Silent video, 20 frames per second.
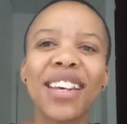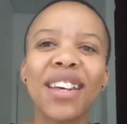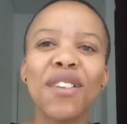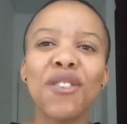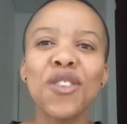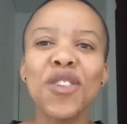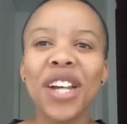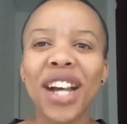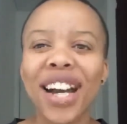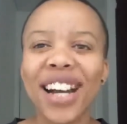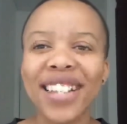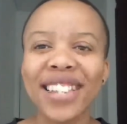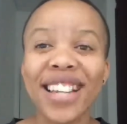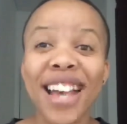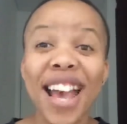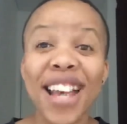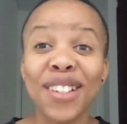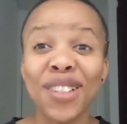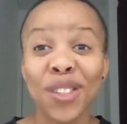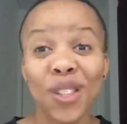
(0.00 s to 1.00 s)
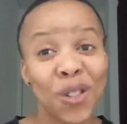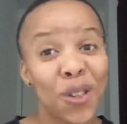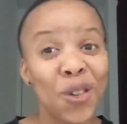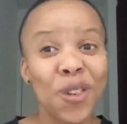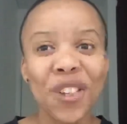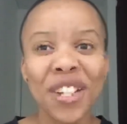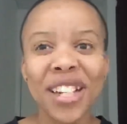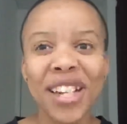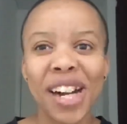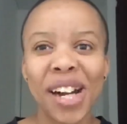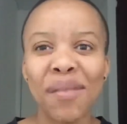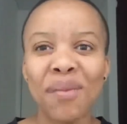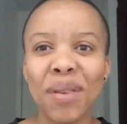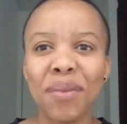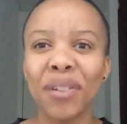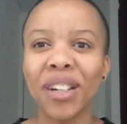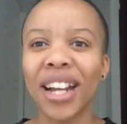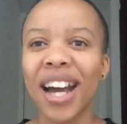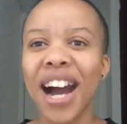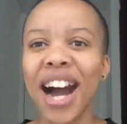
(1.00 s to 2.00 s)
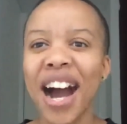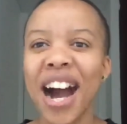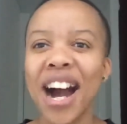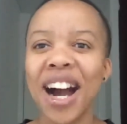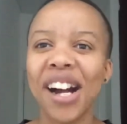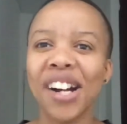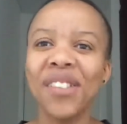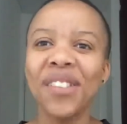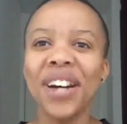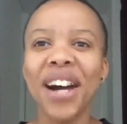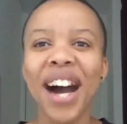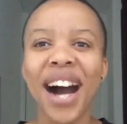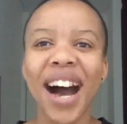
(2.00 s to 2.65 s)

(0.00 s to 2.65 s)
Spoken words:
give you guys a story time about how